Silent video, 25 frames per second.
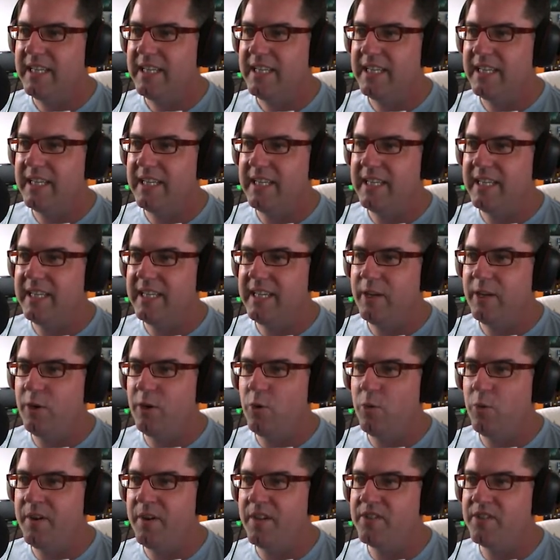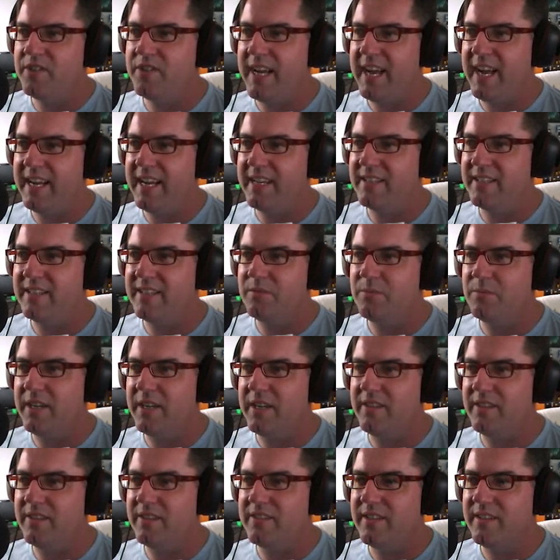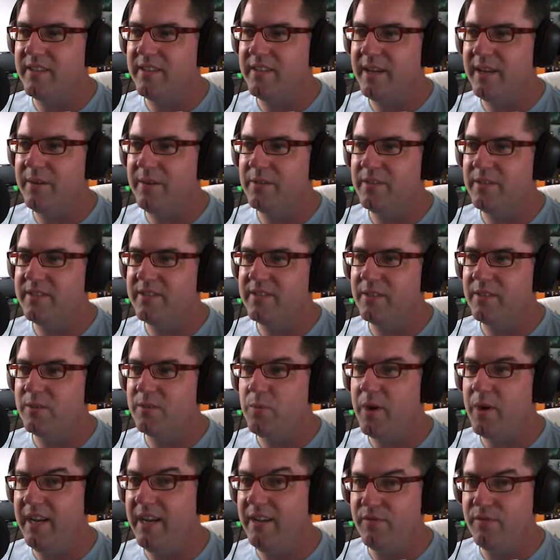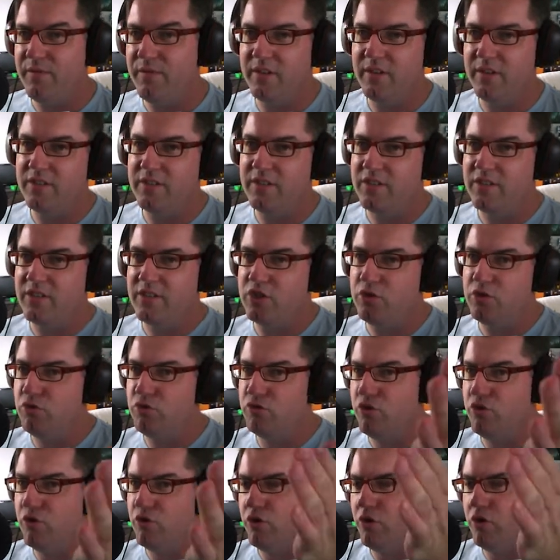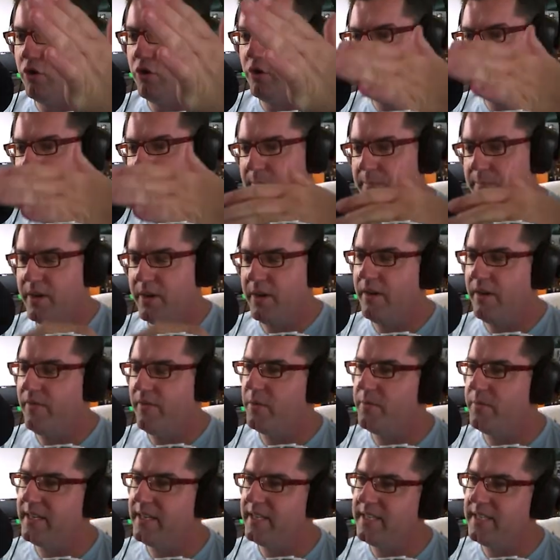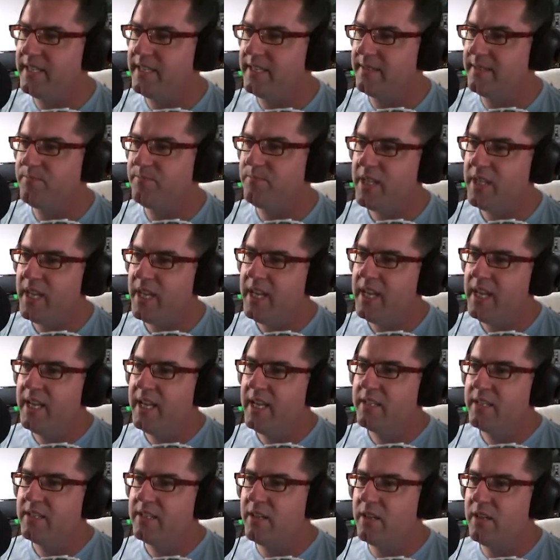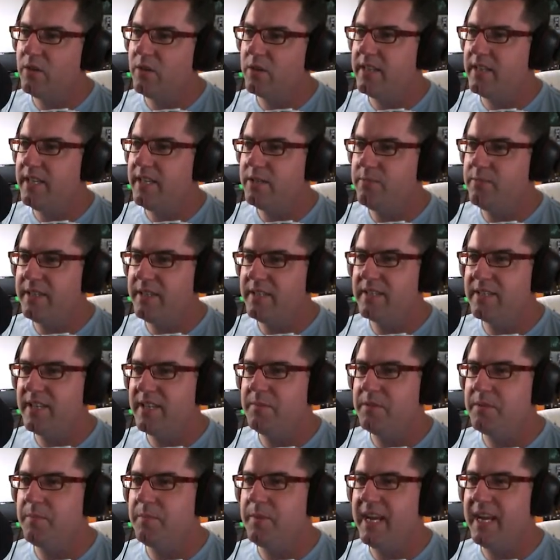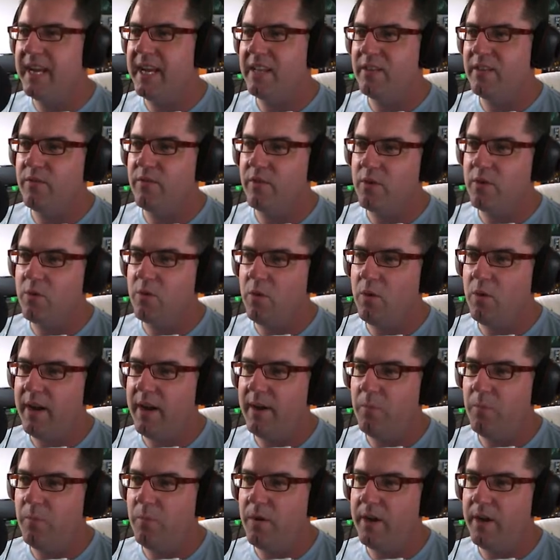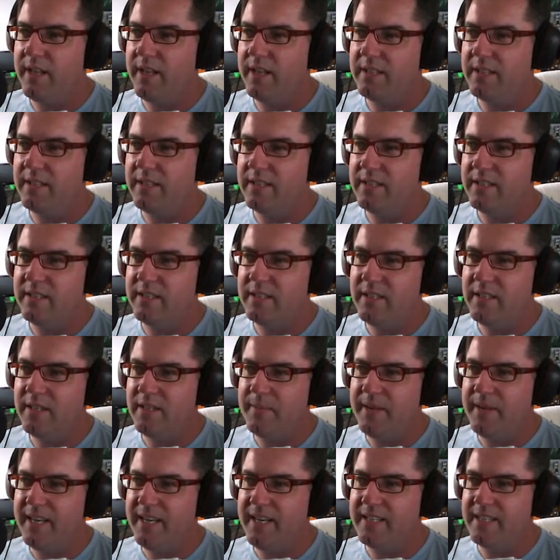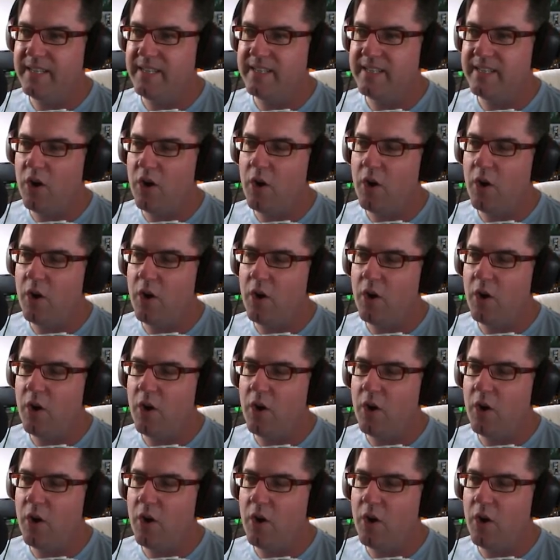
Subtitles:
and it almost tanked as well. So that was, I was waiting for it to just tip over, but it didn't. So look, this one seems to be getting through quite well. I mean, it's